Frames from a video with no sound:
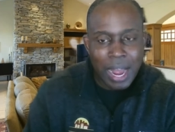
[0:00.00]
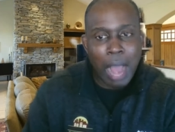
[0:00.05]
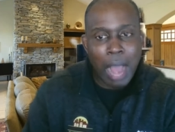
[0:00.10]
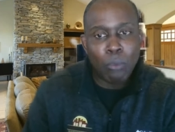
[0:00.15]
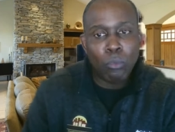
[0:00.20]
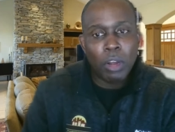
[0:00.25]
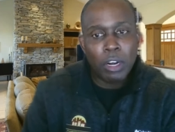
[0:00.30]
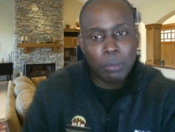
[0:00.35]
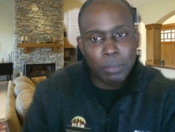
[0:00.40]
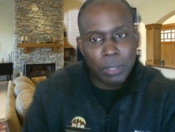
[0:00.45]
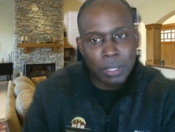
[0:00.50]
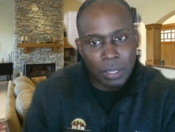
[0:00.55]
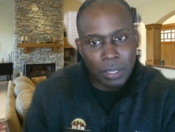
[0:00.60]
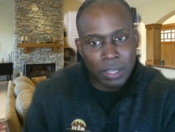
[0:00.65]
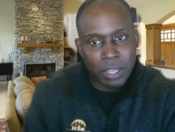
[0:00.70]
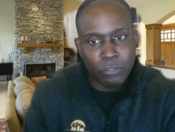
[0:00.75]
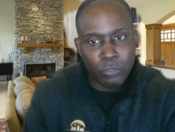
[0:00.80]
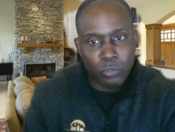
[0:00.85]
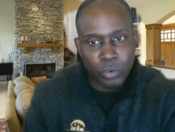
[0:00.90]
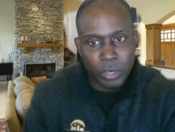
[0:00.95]
I want to be
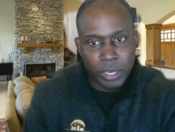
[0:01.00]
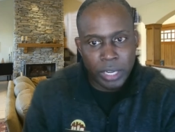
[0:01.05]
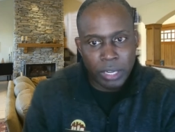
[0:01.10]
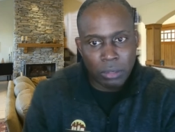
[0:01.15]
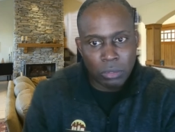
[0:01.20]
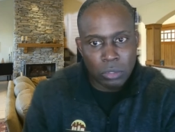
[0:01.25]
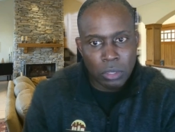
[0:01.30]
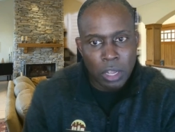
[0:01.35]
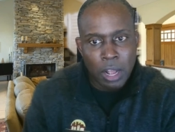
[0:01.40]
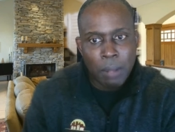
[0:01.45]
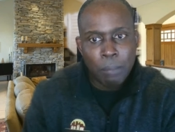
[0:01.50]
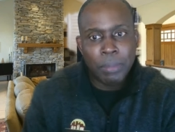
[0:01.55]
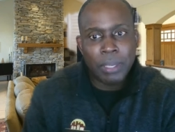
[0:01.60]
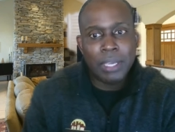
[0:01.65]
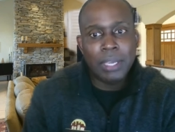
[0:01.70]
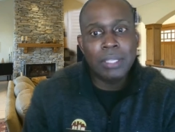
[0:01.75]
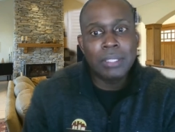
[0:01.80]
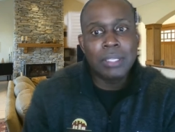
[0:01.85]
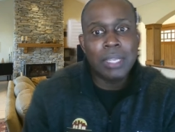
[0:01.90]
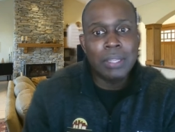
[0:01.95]
looking for deals
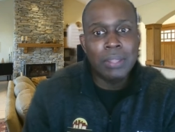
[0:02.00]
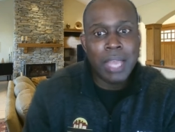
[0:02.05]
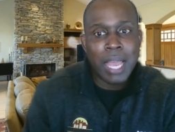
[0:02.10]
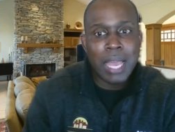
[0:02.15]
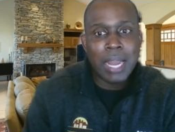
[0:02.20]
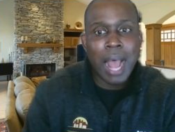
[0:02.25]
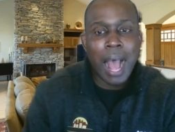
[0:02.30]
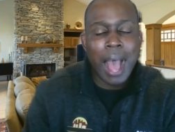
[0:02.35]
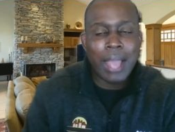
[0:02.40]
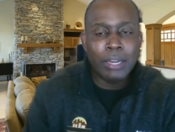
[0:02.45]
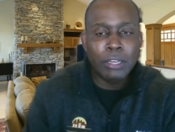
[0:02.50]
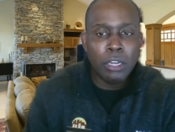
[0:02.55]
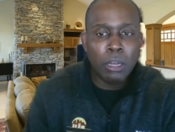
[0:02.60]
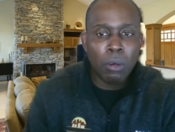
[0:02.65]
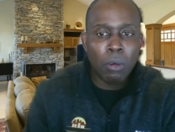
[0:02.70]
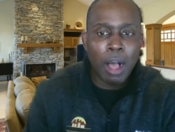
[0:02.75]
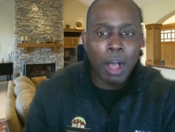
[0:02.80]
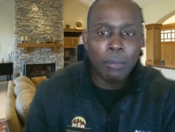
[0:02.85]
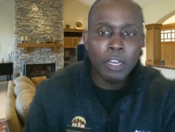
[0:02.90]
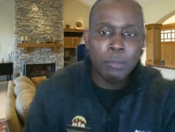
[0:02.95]
because then I
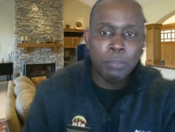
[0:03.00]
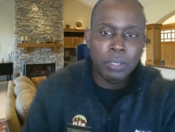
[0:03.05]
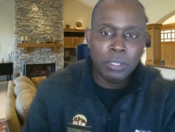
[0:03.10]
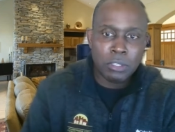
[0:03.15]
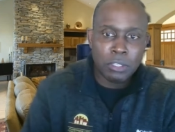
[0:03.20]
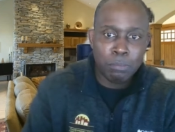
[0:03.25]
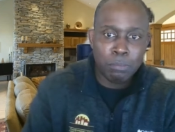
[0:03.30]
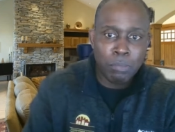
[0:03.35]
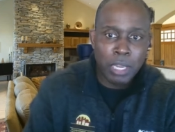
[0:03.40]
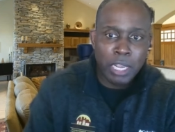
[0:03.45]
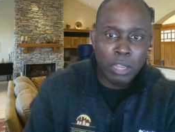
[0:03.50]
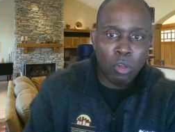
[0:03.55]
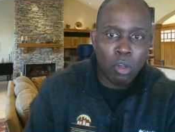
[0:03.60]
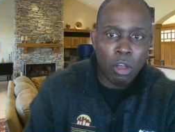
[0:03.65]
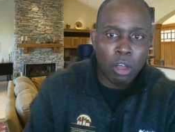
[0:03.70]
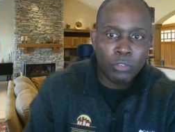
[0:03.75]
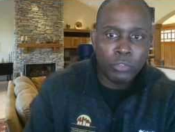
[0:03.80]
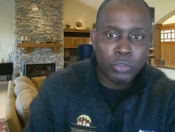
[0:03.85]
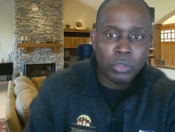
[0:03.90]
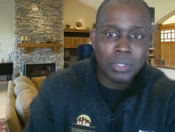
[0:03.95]
know I'm going to be submitting
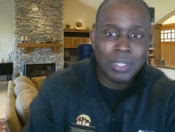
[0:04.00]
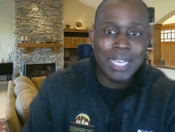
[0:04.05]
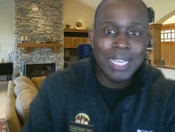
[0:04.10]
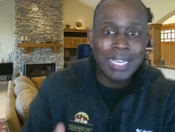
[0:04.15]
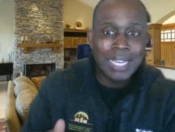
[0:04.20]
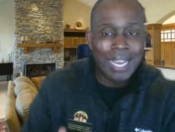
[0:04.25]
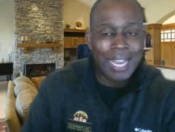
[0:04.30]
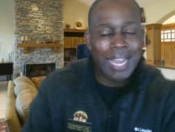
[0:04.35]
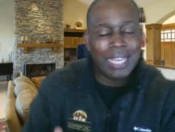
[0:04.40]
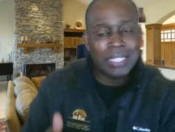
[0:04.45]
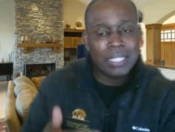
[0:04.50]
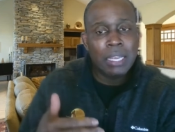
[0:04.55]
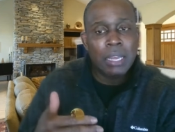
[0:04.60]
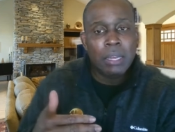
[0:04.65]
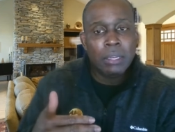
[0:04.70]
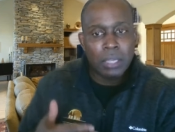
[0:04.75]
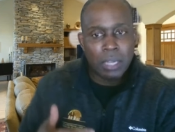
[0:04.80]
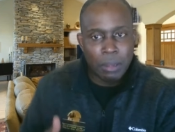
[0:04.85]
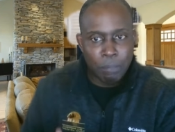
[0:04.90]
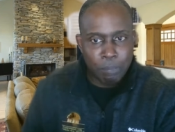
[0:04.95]
offers in a less mm.
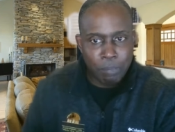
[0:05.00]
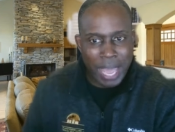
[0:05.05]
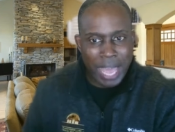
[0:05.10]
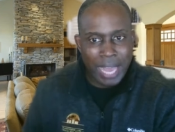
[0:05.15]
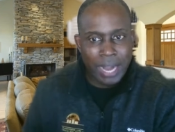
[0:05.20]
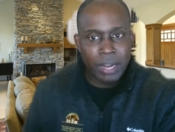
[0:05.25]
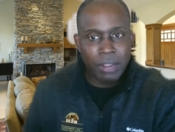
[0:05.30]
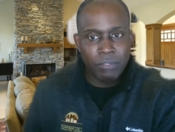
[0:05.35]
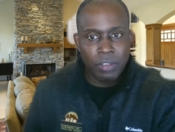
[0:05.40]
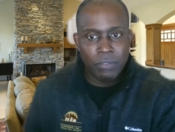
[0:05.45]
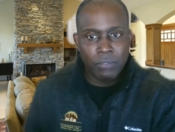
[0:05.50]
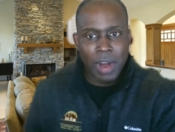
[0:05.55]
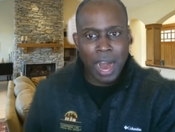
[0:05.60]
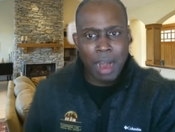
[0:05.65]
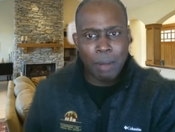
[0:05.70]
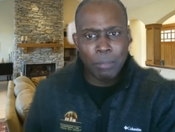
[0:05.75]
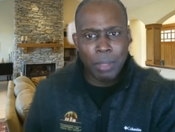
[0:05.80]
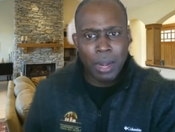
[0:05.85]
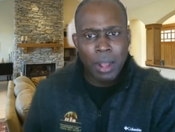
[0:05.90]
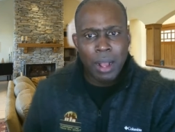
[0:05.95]
competitive
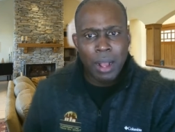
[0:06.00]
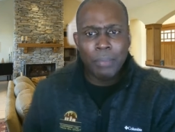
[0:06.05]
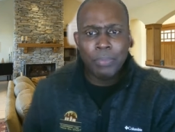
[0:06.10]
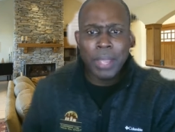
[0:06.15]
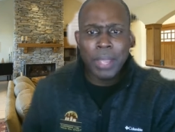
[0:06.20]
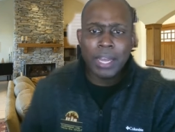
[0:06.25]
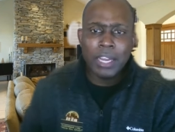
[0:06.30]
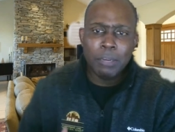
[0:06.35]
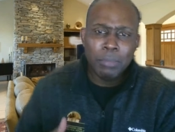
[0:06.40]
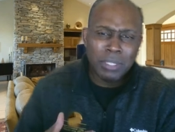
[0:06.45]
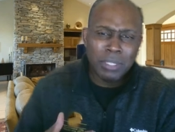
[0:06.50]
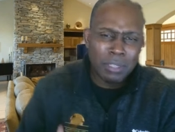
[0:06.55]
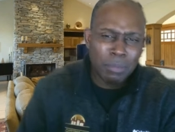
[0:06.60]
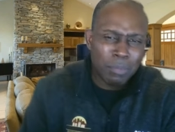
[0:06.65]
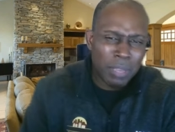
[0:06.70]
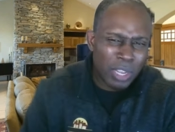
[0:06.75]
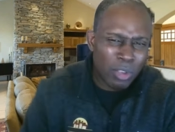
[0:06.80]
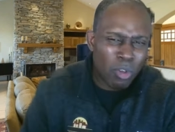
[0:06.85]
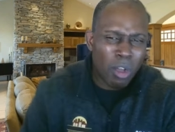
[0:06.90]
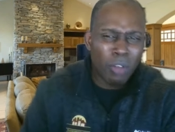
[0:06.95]
environment. I'm not going to be
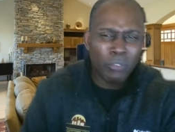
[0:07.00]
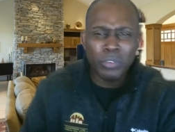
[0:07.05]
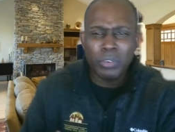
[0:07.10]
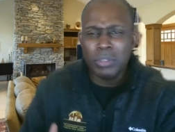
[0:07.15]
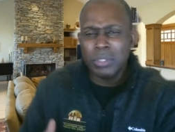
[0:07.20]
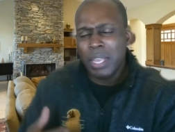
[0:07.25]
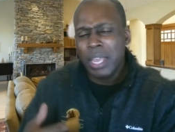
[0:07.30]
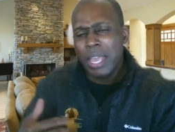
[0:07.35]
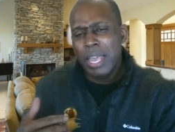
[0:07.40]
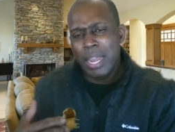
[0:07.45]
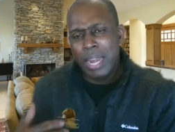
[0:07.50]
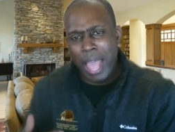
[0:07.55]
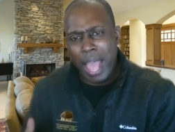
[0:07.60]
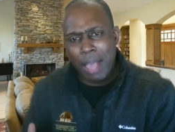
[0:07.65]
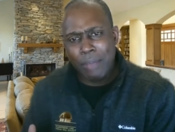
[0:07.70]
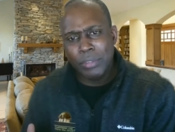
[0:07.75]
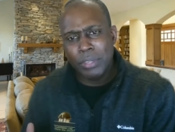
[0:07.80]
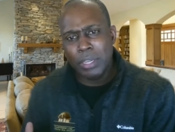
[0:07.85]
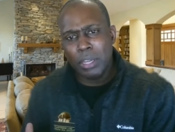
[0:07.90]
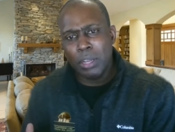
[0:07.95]
submitting offers and
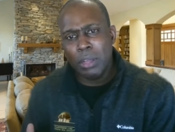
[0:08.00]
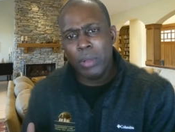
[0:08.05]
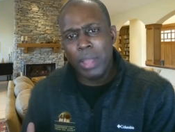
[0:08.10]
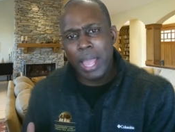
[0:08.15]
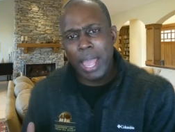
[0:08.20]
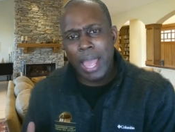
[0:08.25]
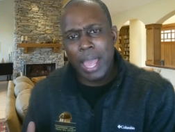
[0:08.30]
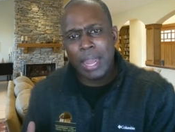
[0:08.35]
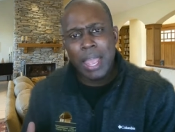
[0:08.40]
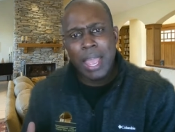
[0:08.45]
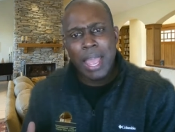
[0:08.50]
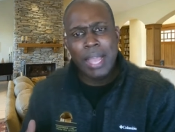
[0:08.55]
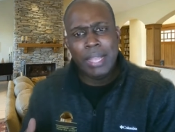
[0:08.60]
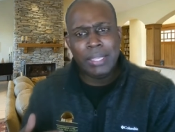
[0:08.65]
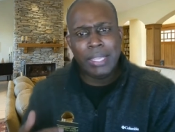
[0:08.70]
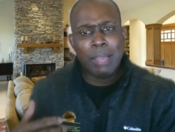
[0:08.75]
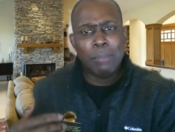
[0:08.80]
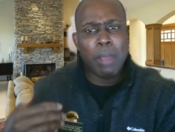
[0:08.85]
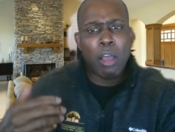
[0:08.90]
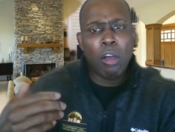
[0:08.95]
having to go ahead mm-hmm. and
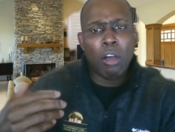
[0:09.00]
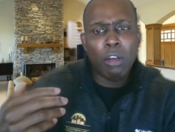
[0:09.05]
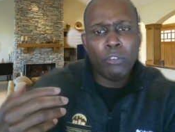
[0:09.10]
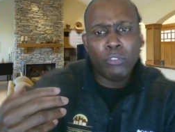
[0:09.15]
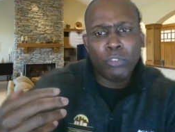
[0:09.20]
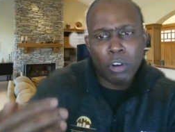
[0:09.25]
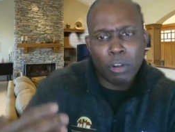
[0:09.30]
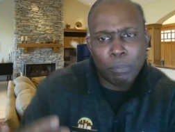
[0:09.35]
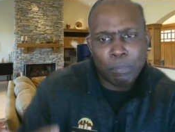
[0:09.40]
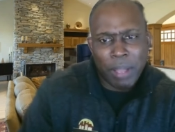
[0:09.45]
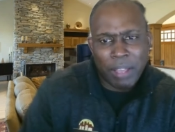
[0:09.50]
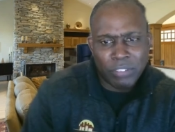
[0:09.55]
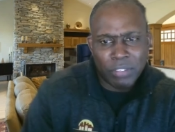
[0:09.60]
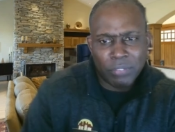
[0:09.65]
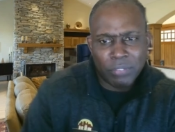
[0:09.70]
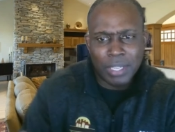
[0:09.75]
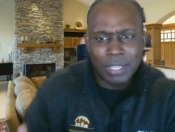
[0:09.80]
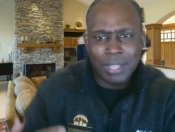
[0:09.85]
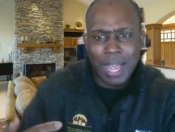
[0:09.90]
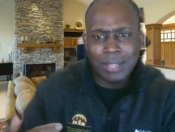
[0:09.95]
take my offer up by
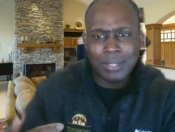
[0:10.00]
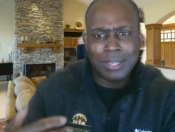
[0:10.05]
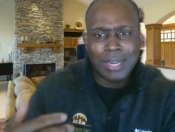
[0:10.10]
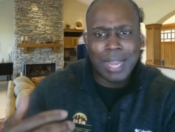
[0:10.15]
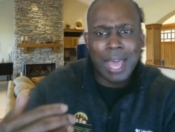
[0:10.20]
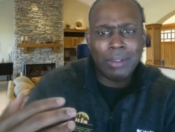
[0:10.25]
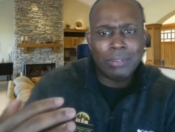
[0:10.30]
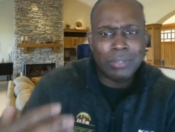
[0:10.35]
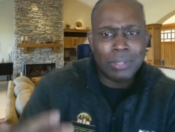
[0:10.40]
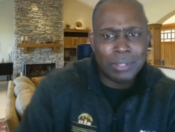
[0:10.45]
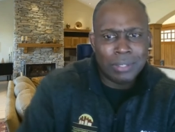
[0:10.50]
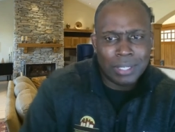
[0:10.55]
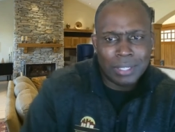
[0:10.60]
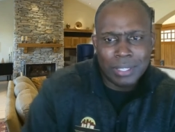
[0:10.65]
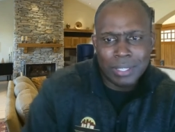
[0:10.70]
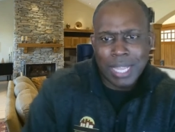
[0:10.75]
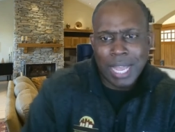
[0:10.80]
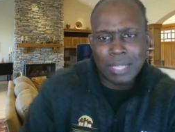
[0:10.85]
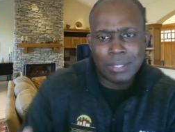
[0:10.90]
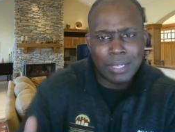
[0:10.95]
fifty thousand dollars or sixty
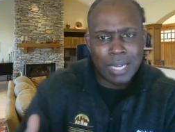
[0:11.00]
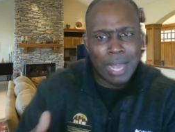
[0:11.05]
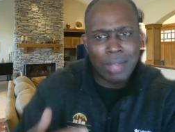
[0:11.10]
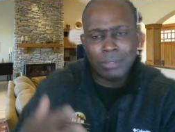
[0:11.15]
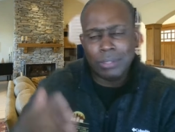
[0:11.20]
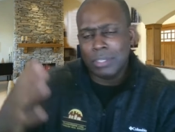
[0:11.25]
thousand dollars.